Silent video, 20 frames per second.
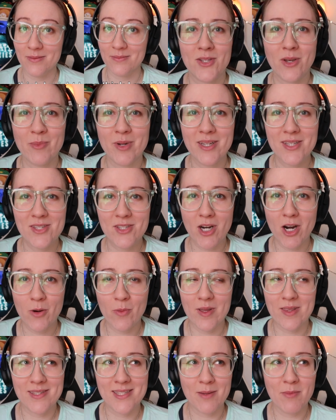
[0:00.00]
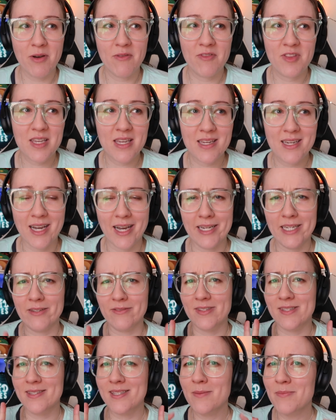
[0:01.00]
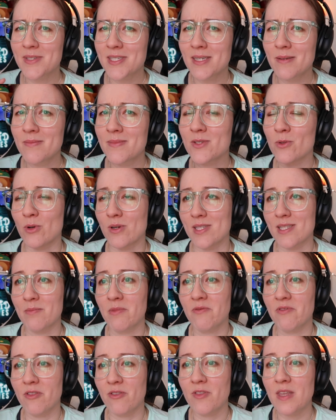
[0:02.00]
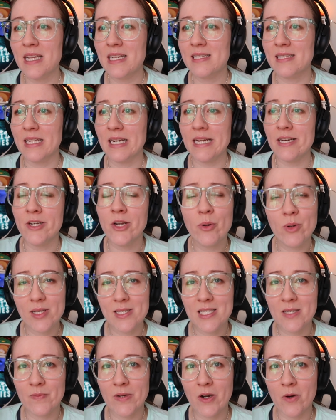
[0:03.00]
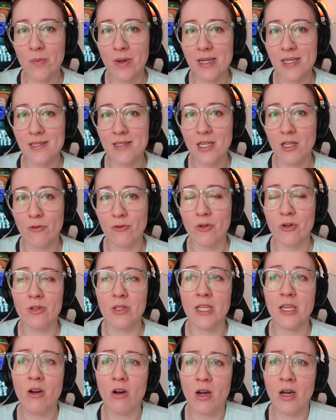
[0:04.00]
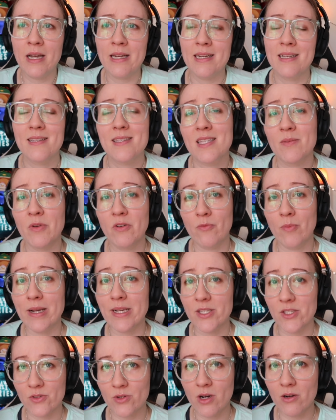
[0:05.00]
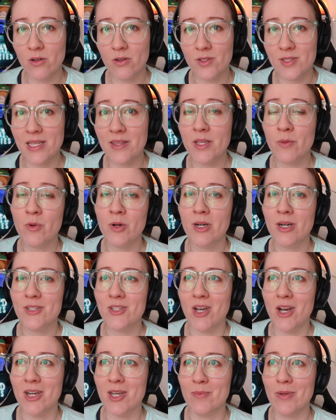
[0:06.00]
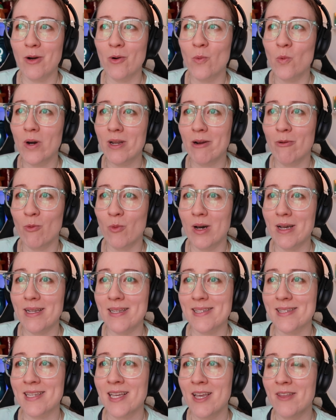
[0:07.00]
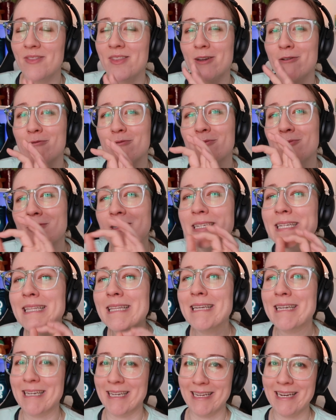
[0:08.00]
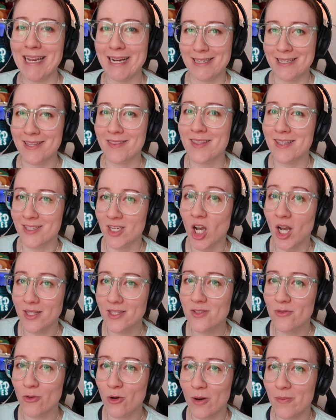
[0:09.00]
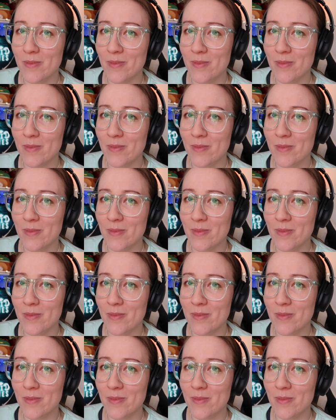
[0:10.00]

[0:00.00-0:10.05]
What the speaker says: So I'm going to start with some of the kind of symptoms or some of the things that I noticed about myself early on, some of my struggles, and then we're going to talk about what it was that really connected the dots for